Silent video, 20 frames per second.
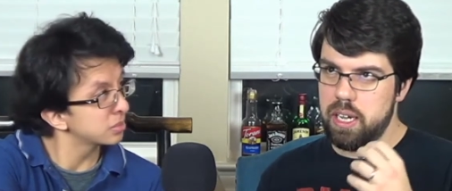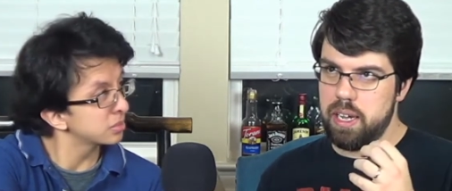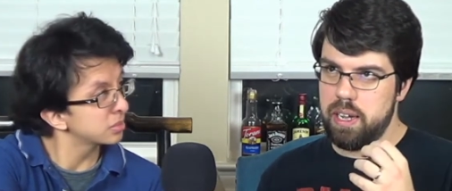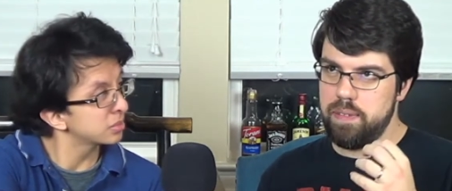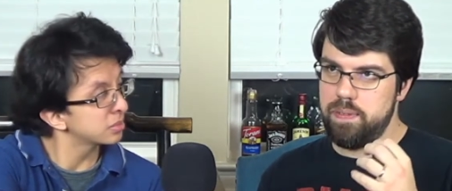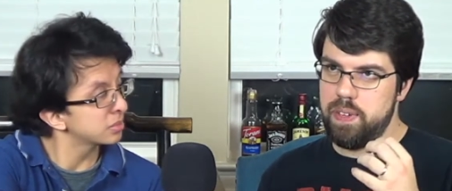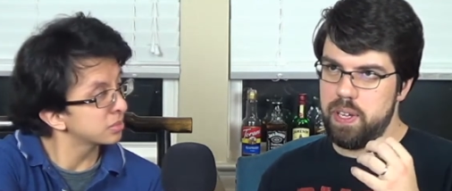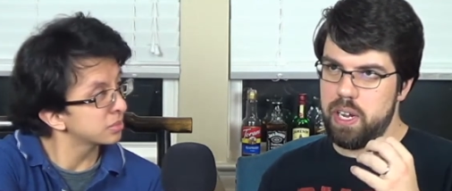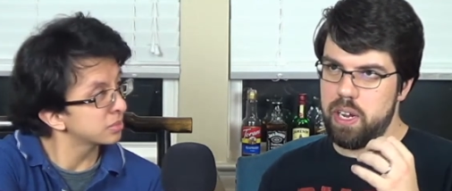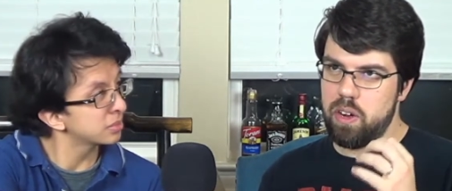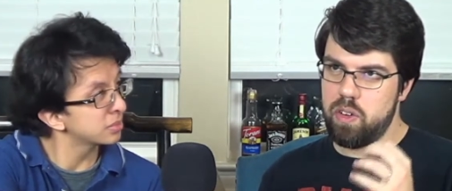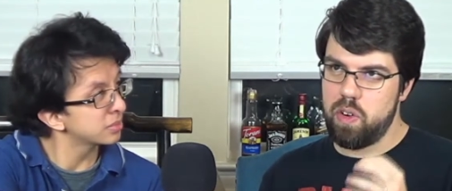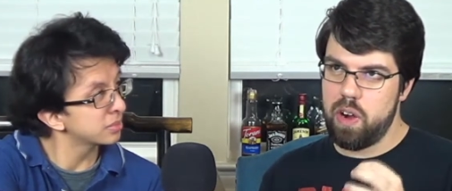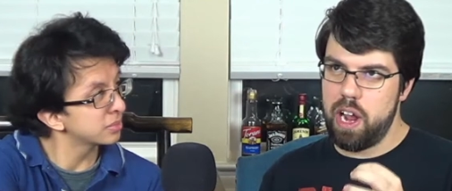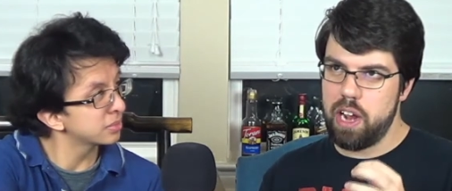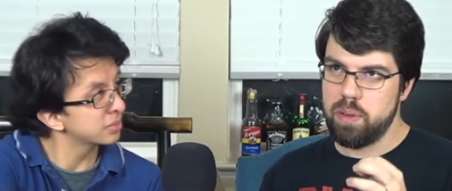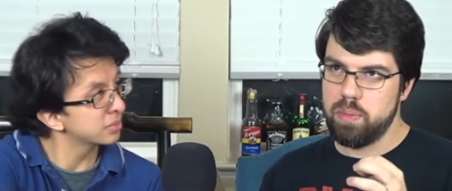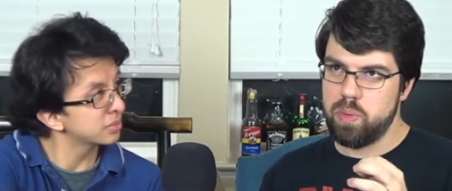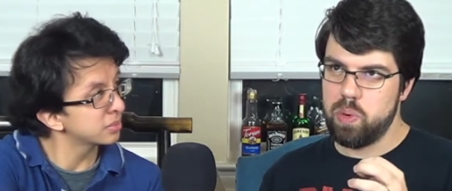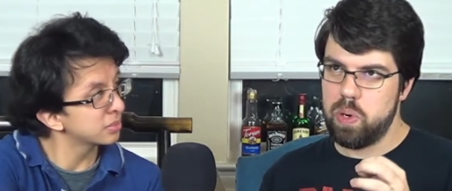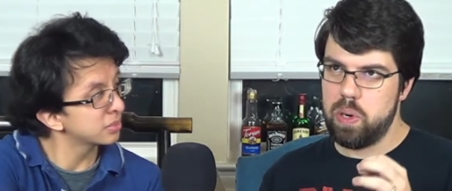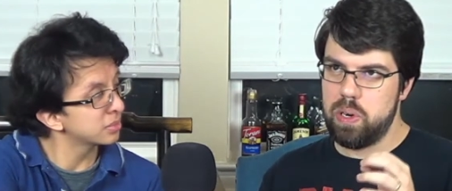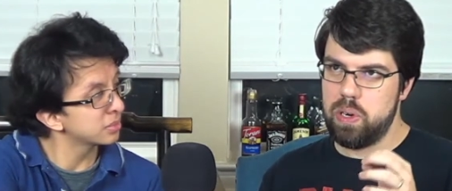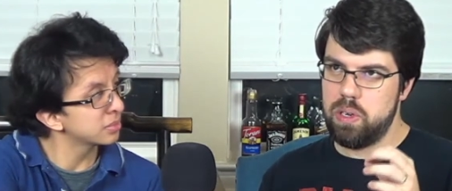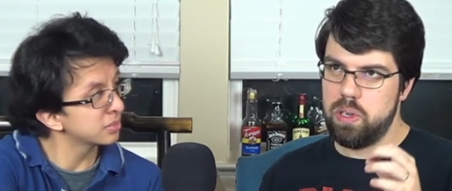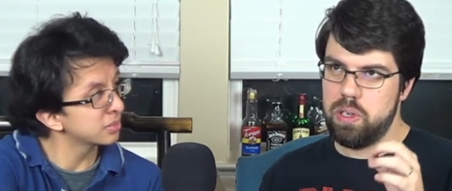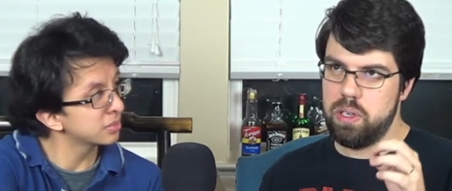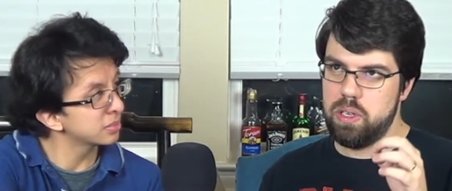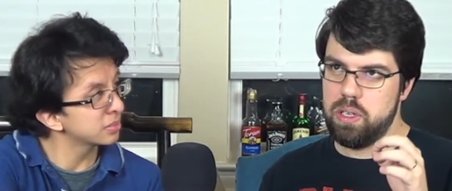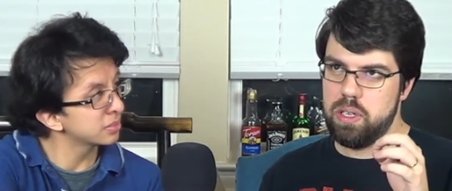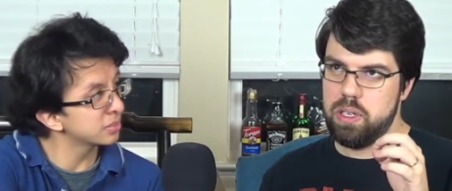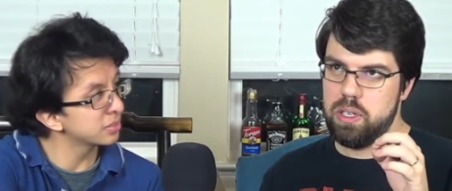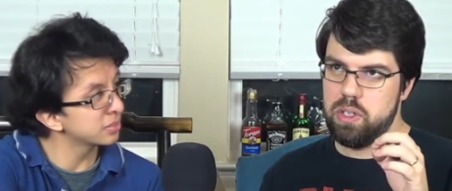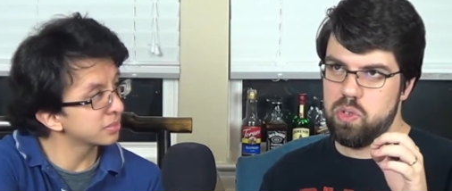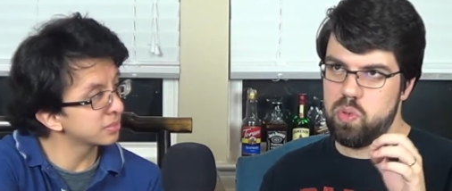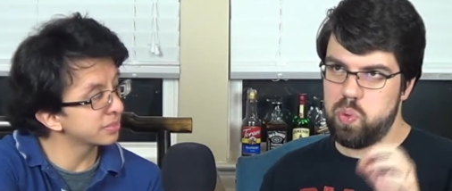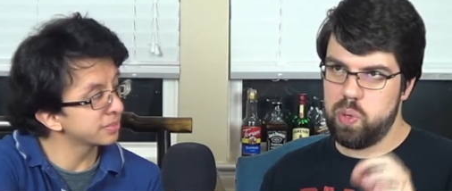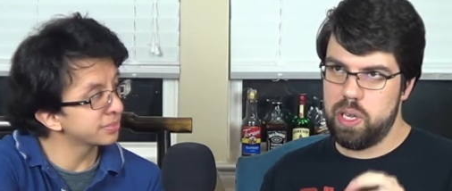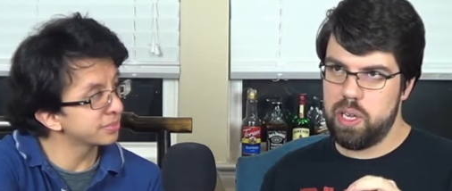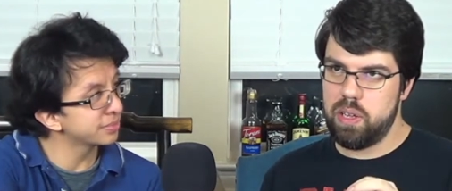Speaker 1: I feel like Kragamore
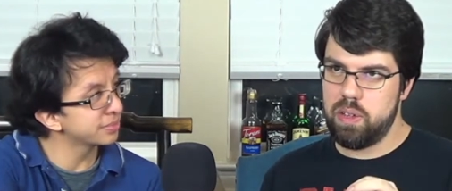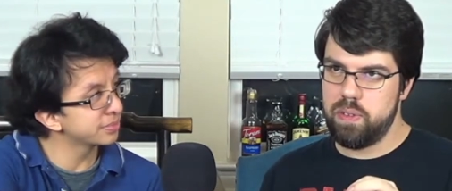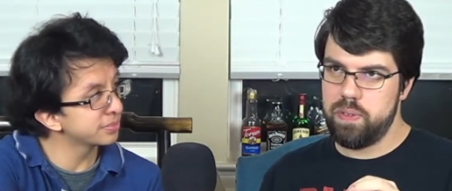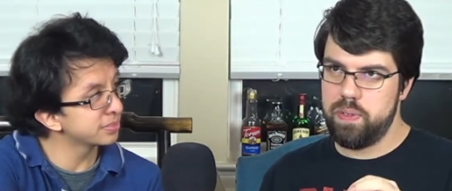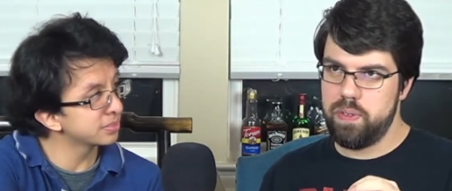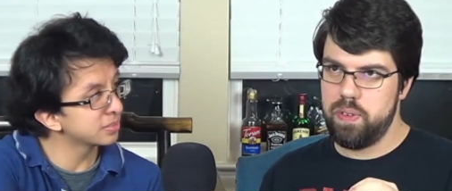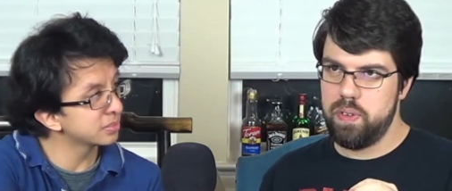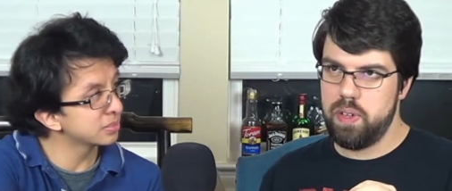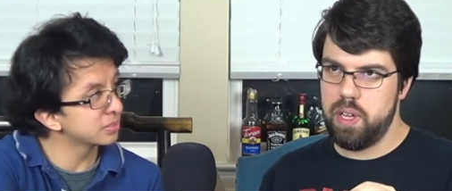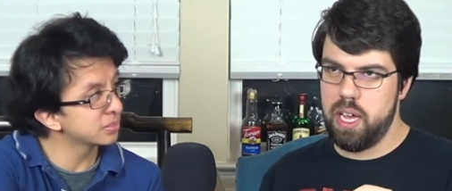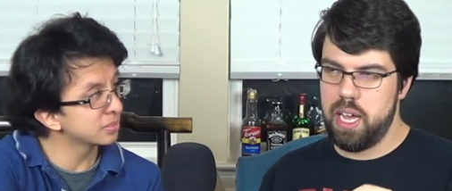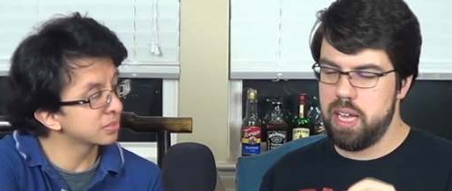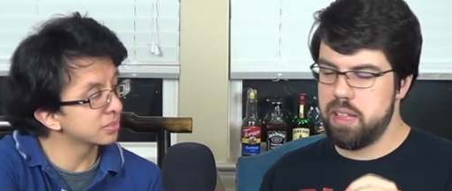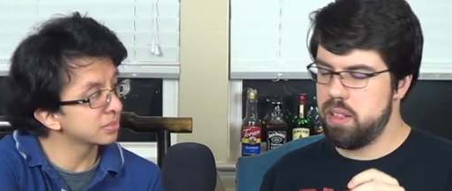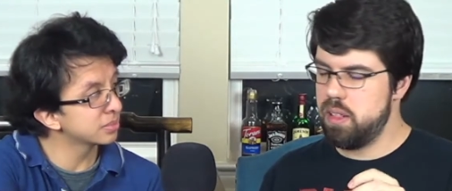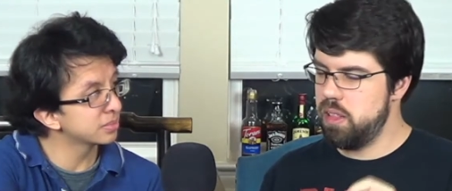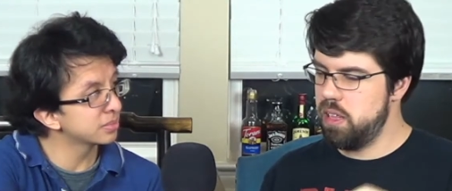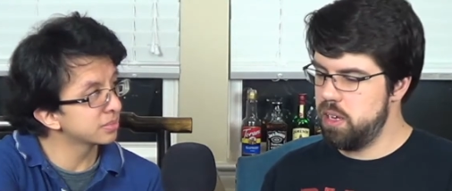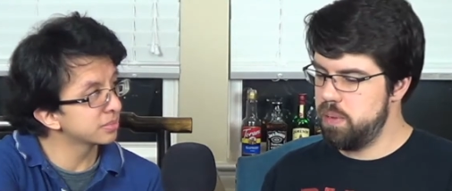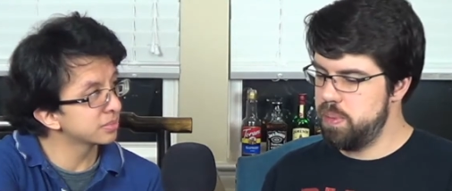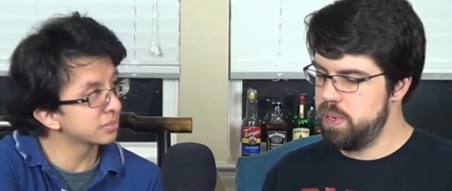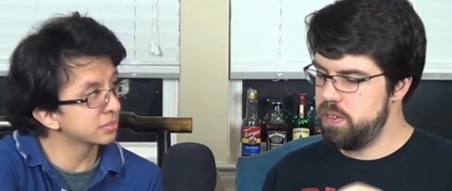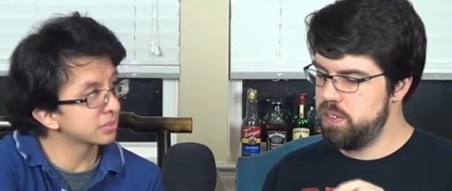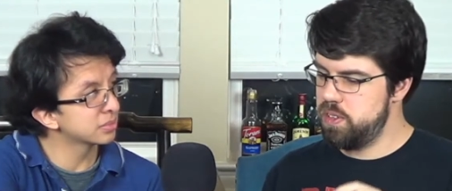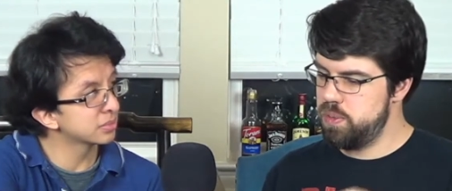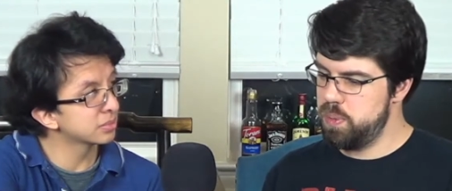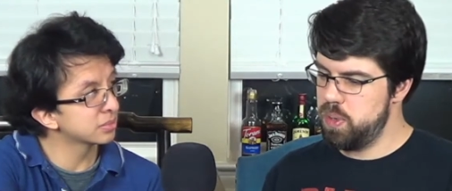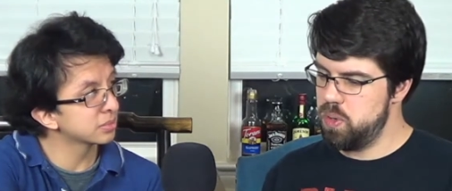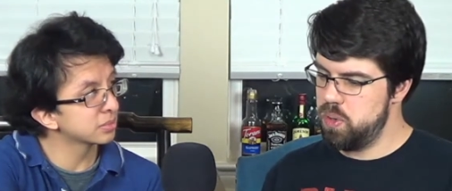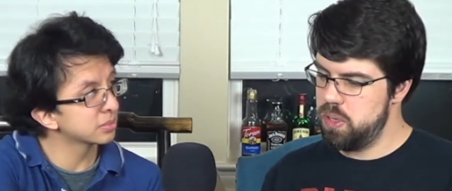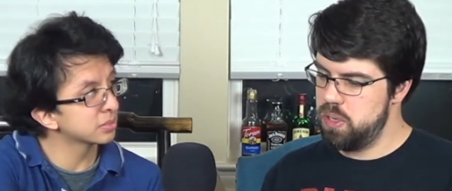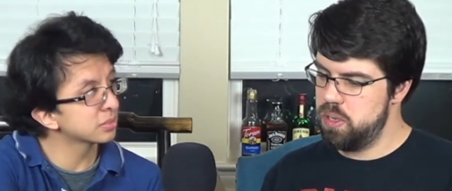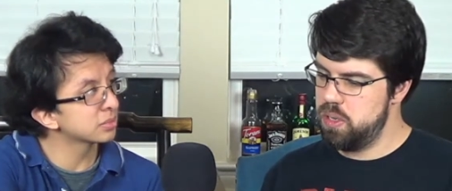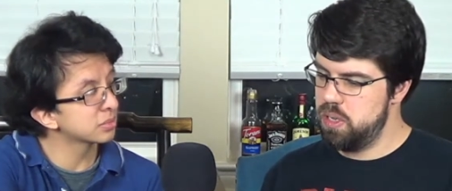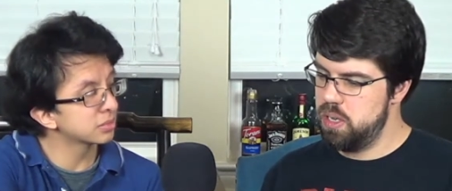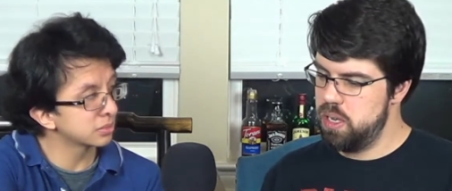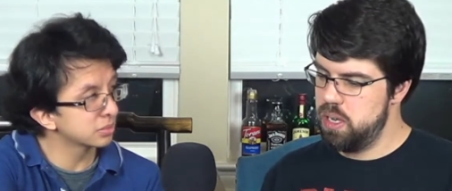12 has a little bit of smoke.